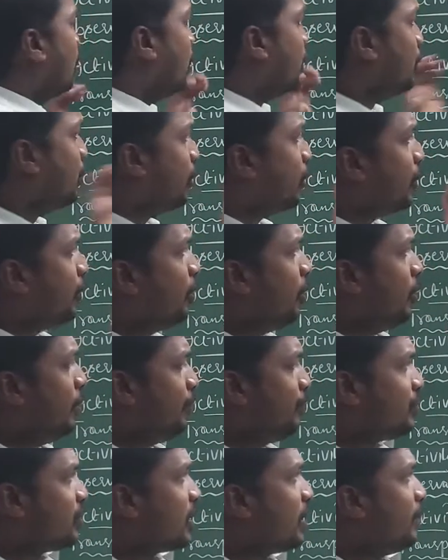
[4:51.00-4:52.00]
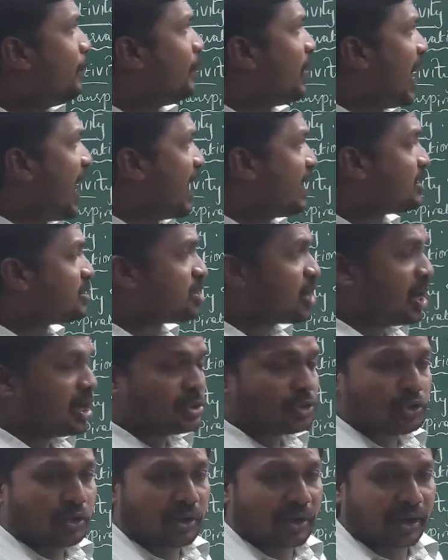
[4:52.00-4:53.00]
Do you know? Plants
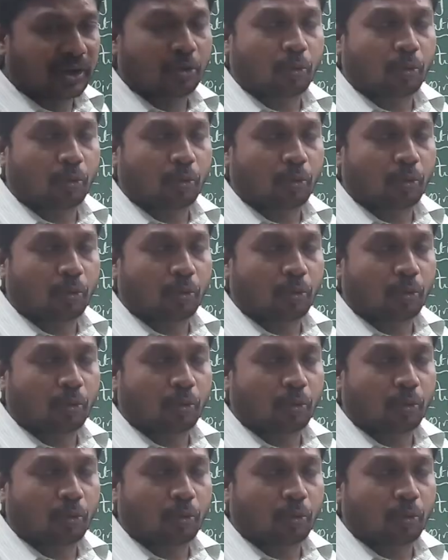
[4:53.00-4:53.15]
also